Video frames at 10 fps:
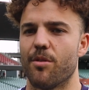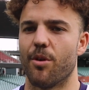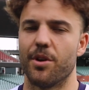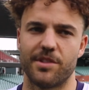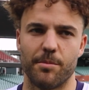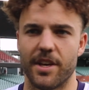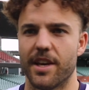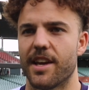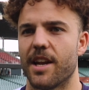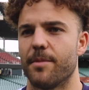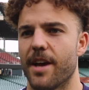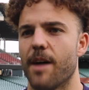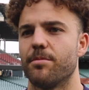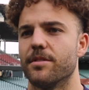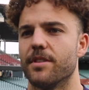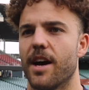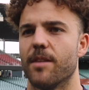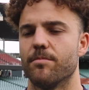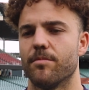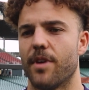we're always in the ear getting me up
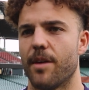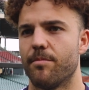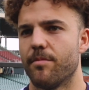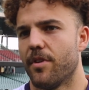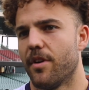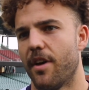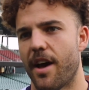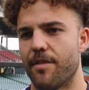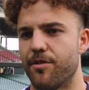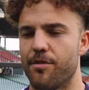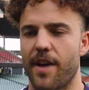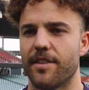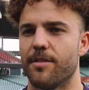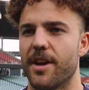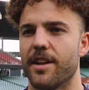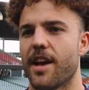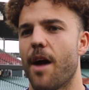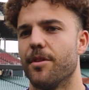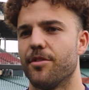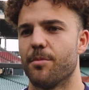and they had full faith in me to
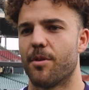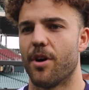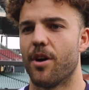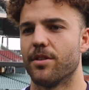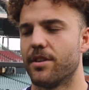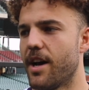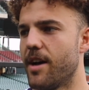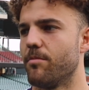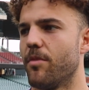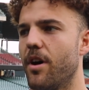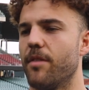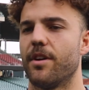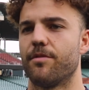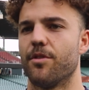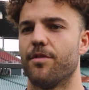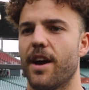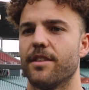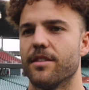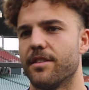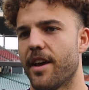come in and do my role and I had full
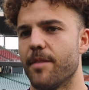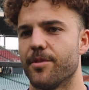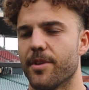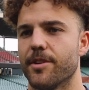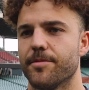faith in the team as well.